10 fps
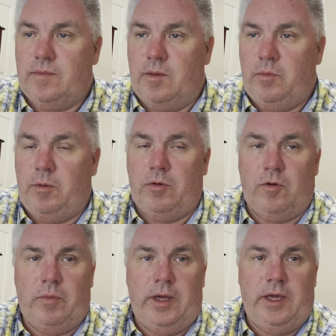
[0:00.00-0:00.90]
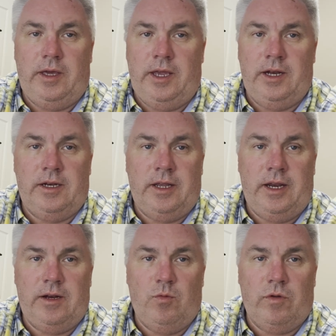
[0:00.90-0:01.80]
people are being
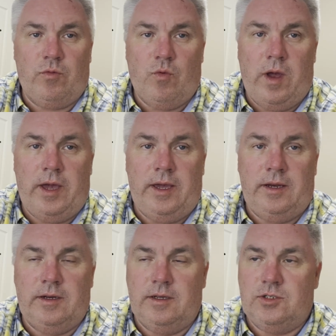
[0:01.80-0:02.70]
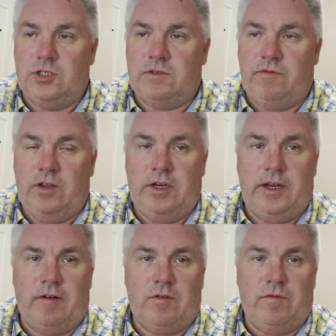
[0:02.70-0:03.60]
inundated with rain, uh, just flood
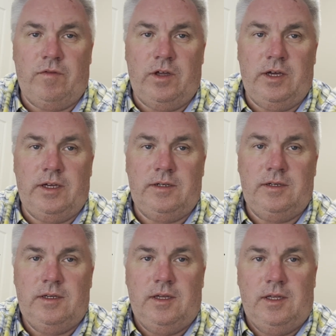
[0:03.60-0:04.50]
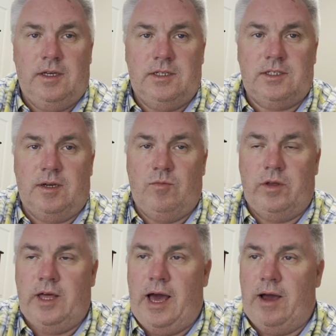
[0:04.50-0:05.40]
after flood, some
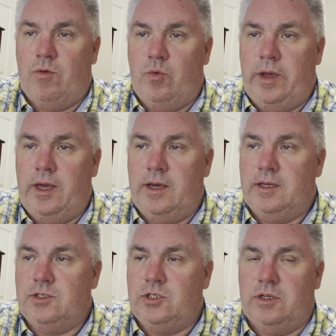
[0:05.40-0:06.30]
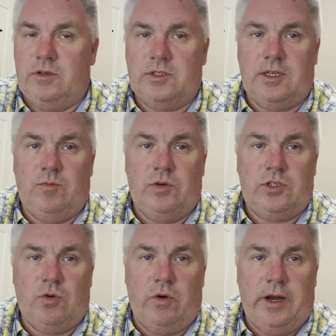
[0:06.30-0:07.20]
with high winds, you know, some with
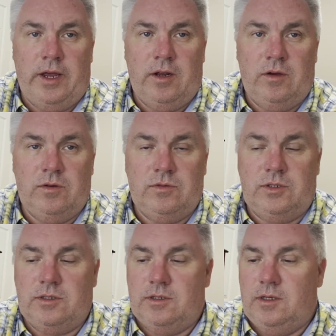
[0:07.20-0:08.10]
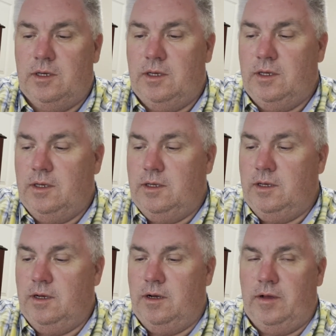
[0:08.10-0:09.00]
tornadoes
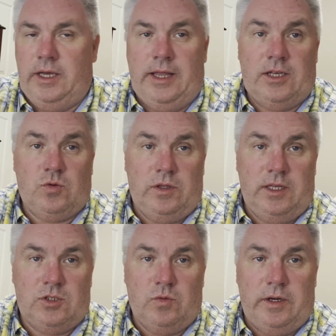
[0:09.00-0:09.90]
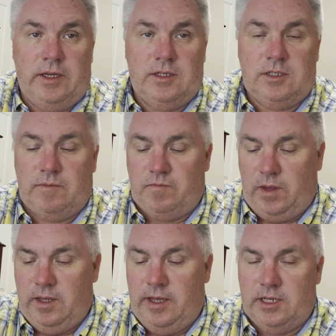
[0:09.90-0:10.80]
uh, and that's what this one is.
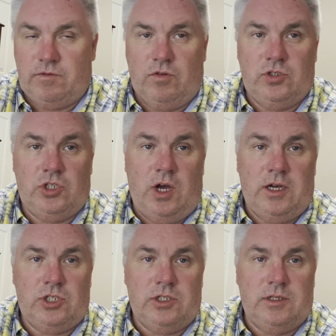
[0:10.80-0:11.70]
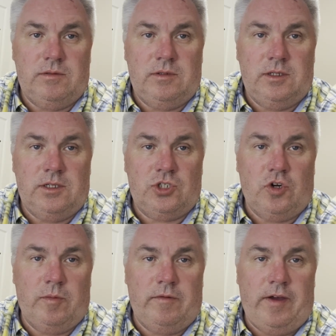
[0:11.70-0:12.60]
And that's for Josh at uh,
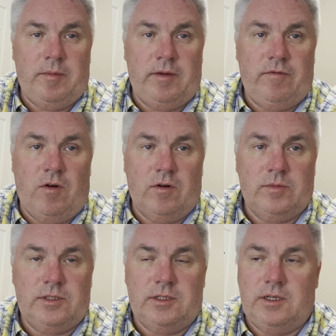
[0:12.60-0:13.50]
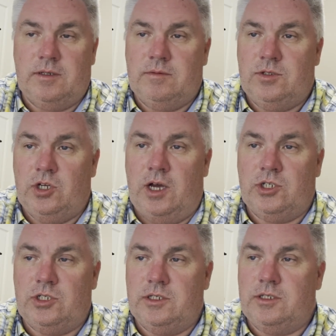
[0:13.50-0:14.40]
Sherman Family Farms. Uh,
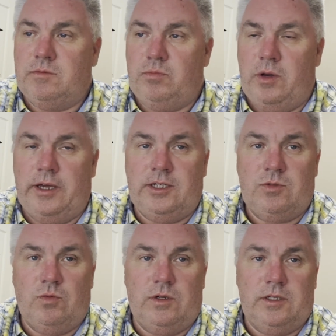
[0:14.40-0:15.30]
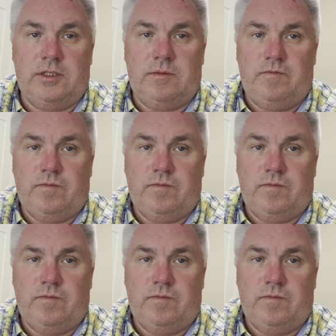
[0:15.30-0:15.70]
Josh's place was